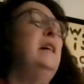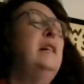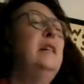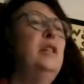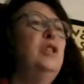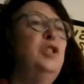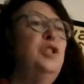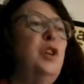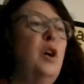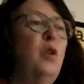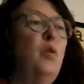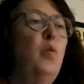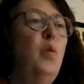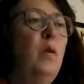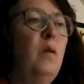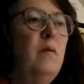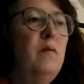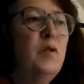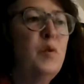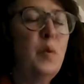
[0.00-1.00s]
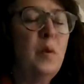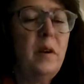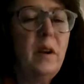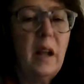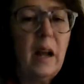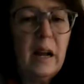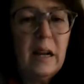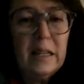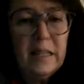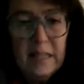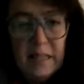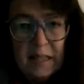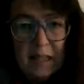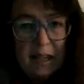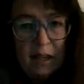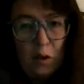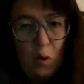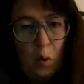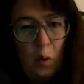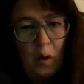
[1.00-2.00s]
So wolves were not
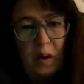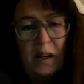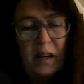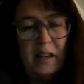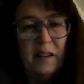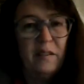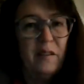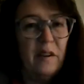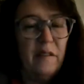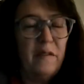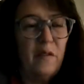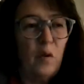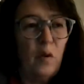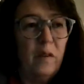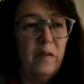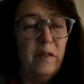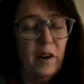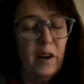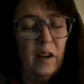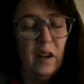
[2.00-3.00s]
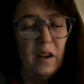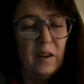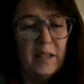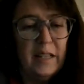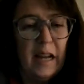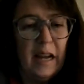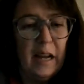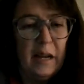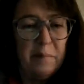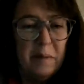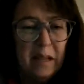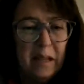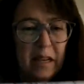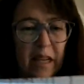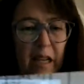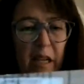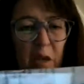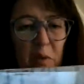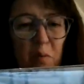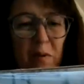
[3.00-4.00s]
in Oregon for a very long time, and
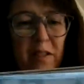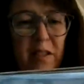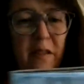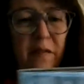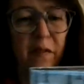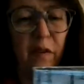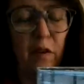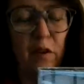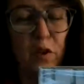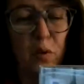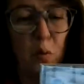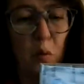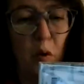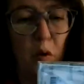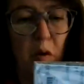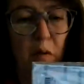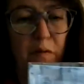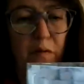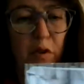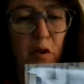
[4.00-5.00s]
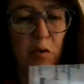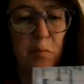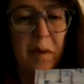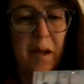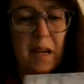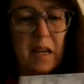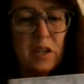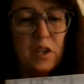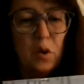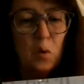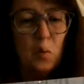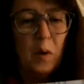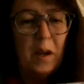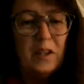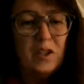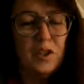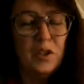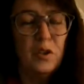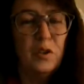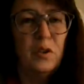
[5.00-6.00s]
he was the first wolf who made it to
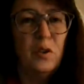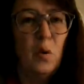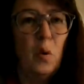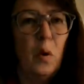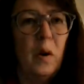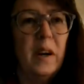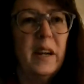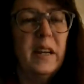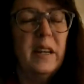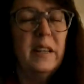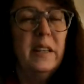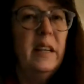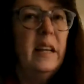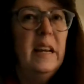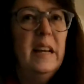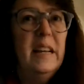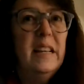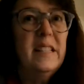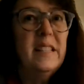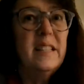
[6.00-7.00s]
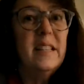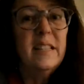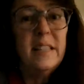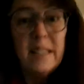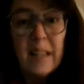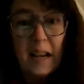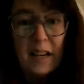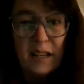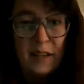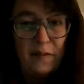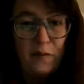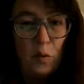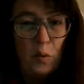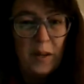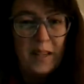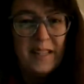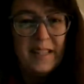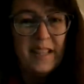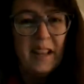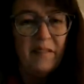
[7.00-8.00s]
western Oregon since
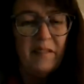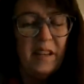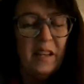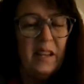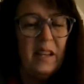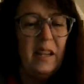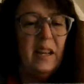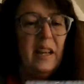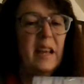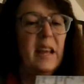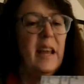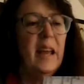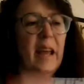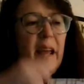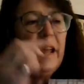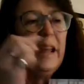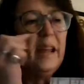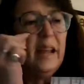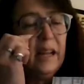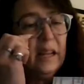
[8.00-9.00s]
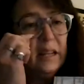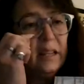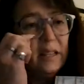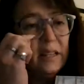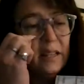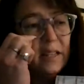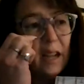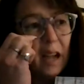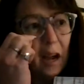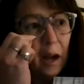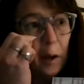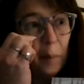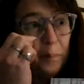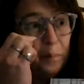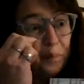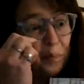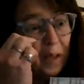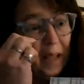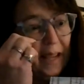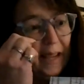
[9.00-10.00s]
1947. And
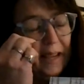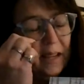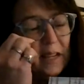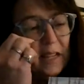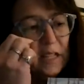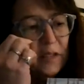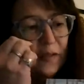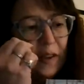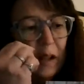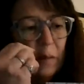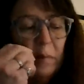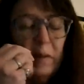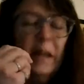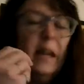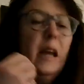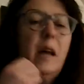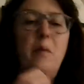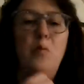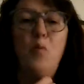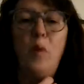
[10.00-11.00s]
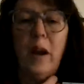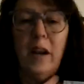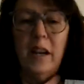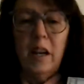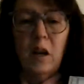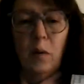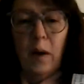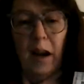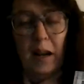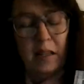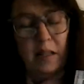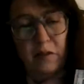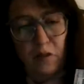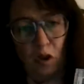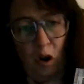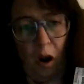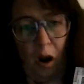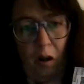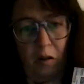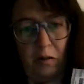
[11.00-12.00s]
um, he and his family had radioactive
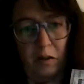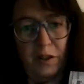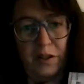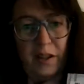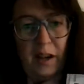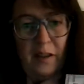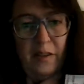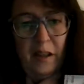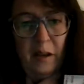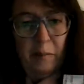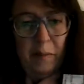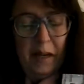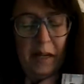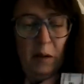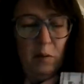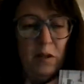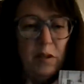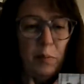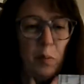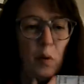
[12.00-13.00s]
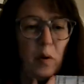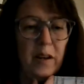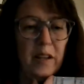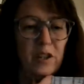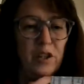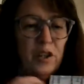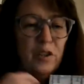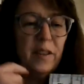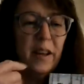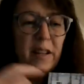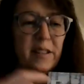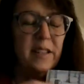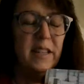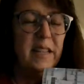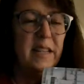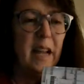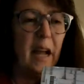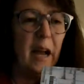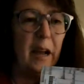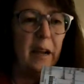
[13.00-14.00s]
collars on them, and he was born in
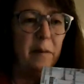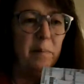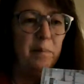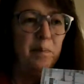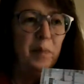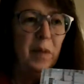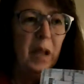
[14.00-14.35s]
2009